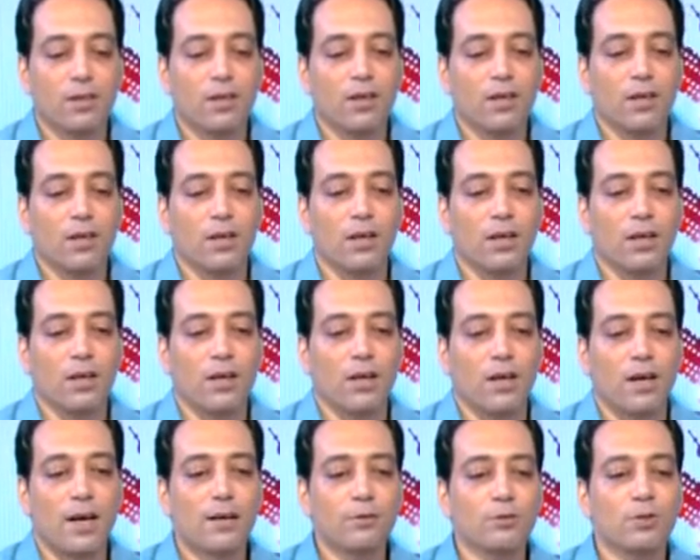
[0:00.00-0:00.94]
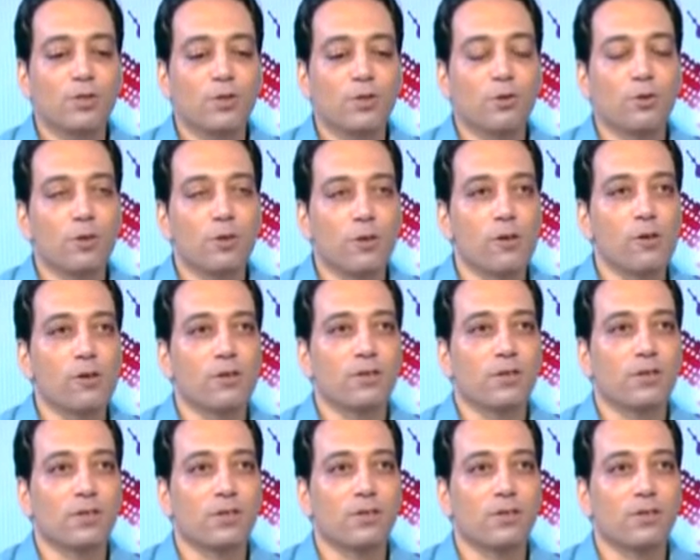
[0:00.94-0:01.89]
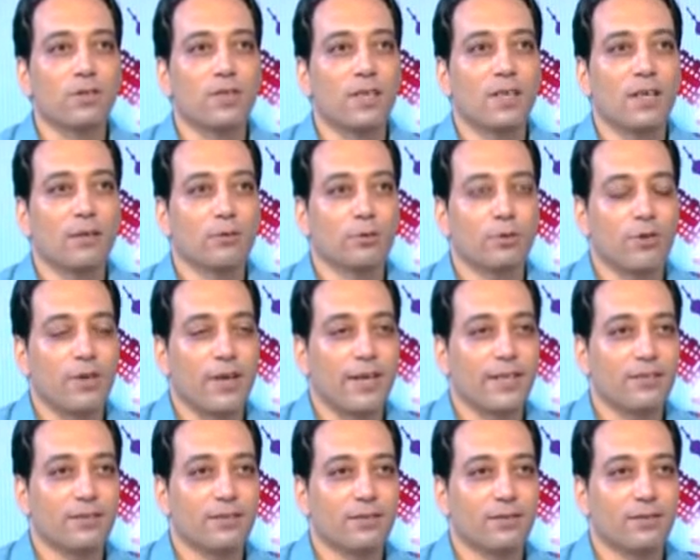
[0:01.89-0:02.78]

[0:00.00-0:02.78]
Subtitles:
how did you learn how to write?